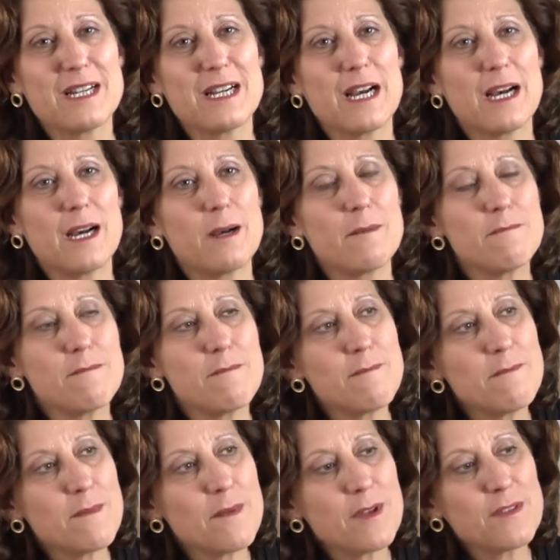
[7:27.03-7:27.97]

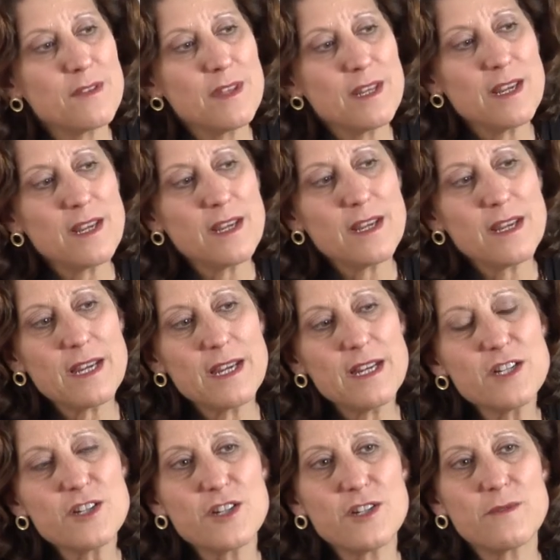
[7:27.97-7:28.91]
The
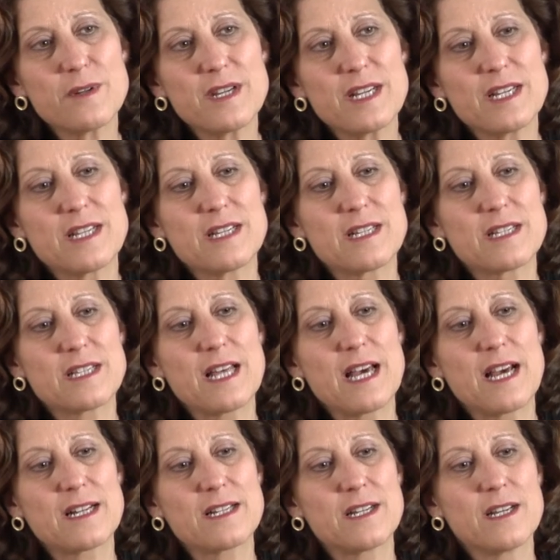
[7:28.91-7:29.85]
issue is
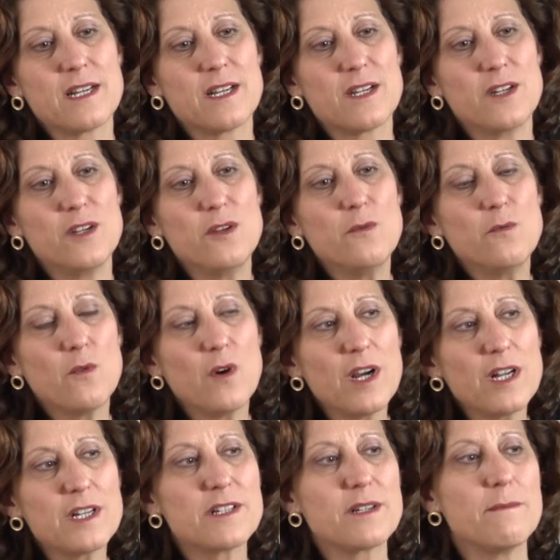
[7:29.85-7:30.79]
that you
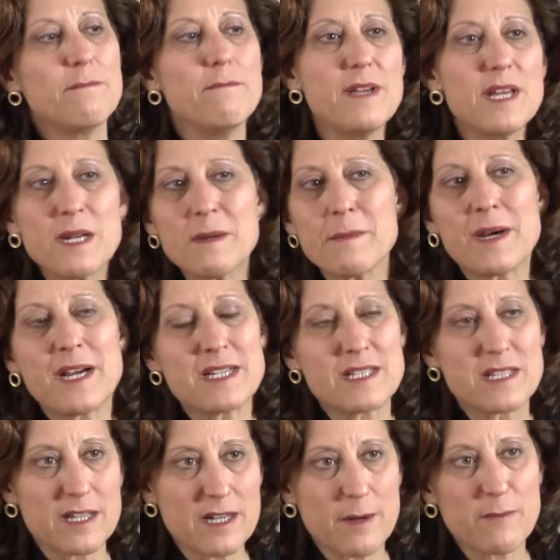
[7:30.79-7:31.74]
want to minimize
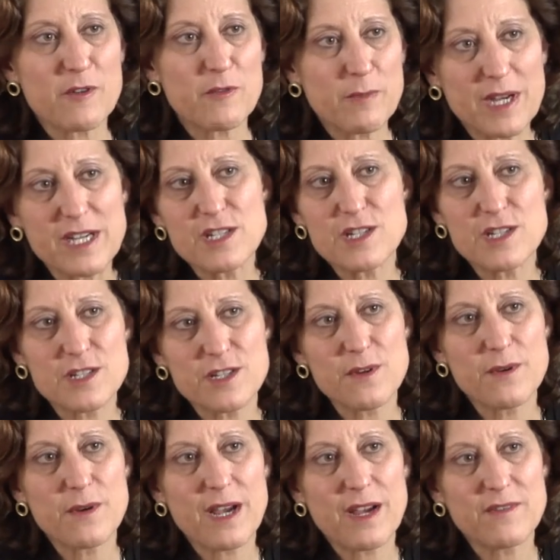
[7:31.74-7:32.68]
the number of patients
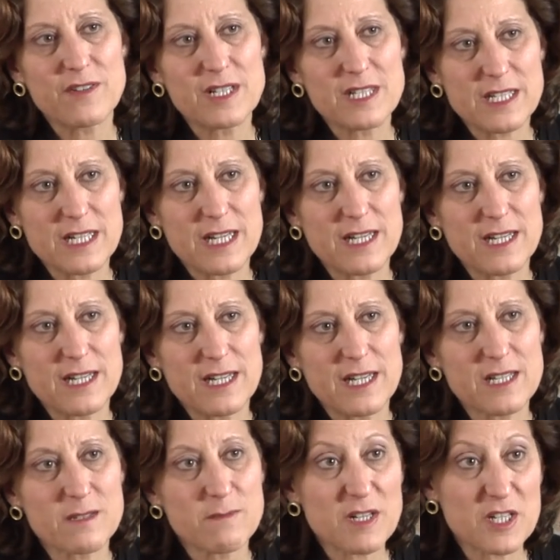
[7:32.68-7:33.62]
you have in a study
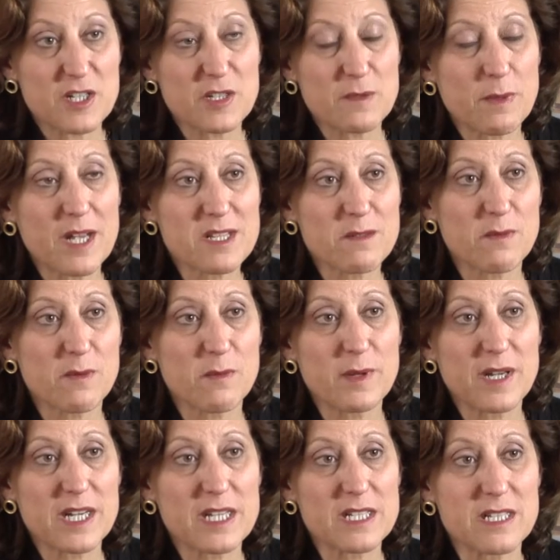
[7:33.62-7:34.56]
as much as possible
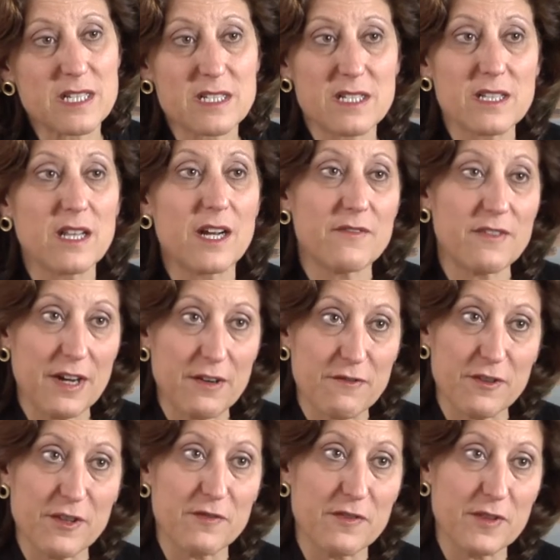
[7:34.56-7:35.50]
because it's a lot of
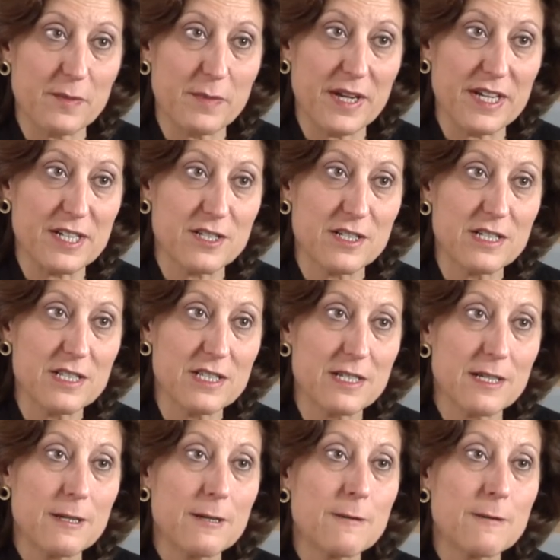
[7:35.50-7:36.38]
effort for the patients.